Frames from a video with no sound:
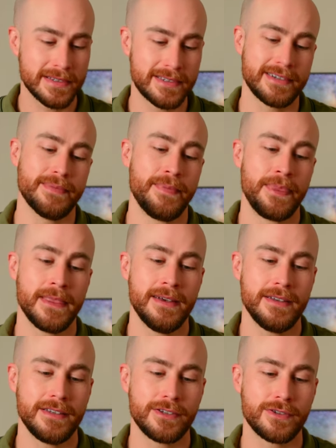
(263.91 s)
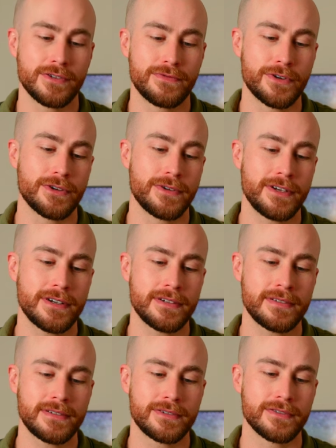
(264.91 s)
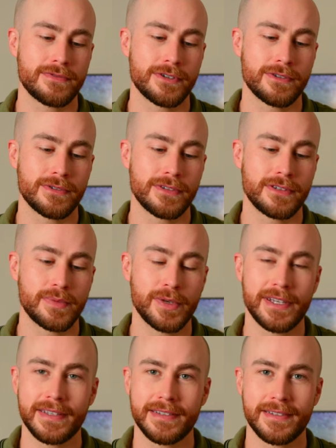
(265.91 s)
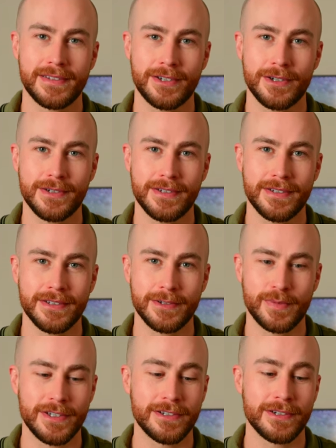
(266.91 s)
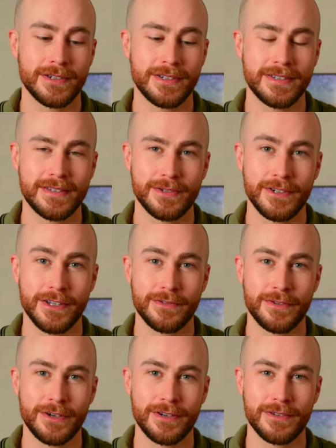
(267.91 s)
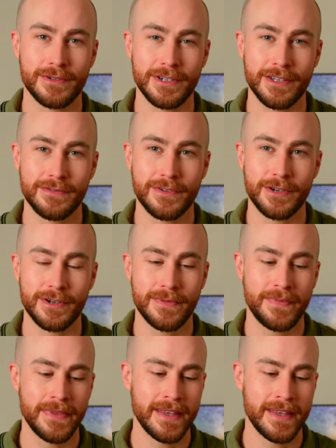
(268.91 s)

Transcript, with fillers: So you can do a photo here, do a photo a little bit turned, a little bit turned, do another photo.